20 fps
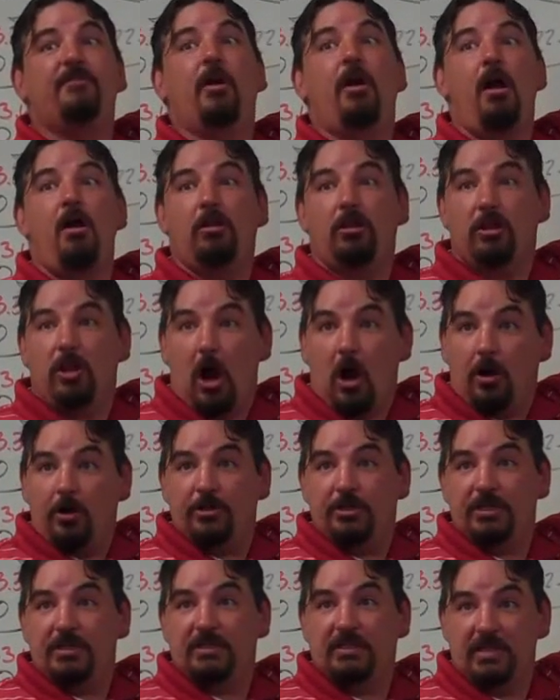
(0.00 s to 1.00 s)
for our
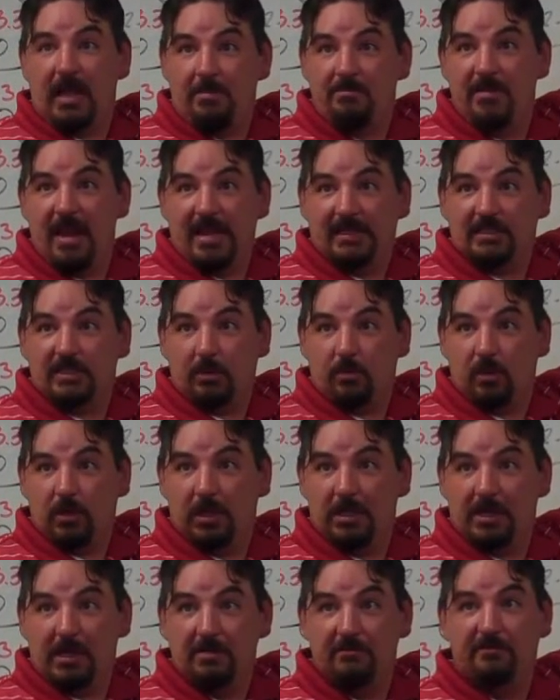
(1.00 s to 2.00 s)
largest subnets that we're
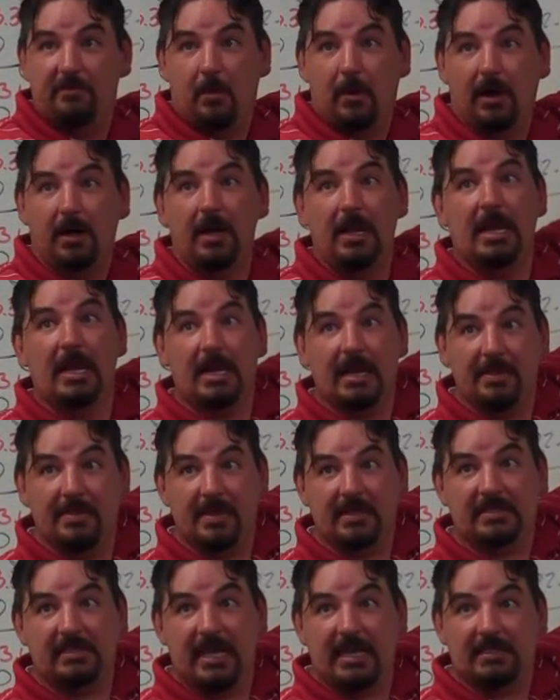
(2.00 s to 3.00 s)
looking for, in
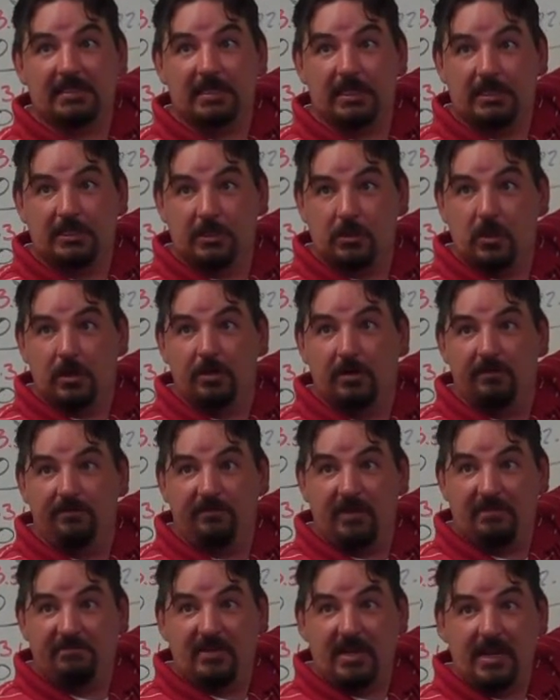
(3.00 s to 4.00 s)
this case the
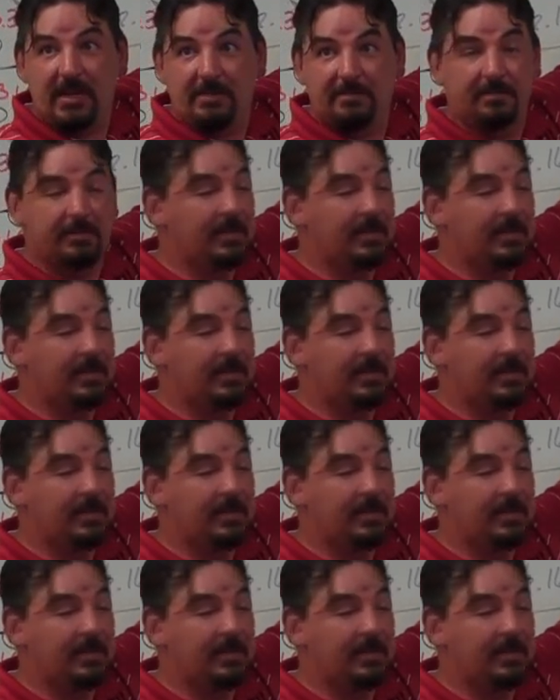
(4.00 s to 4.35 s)
250,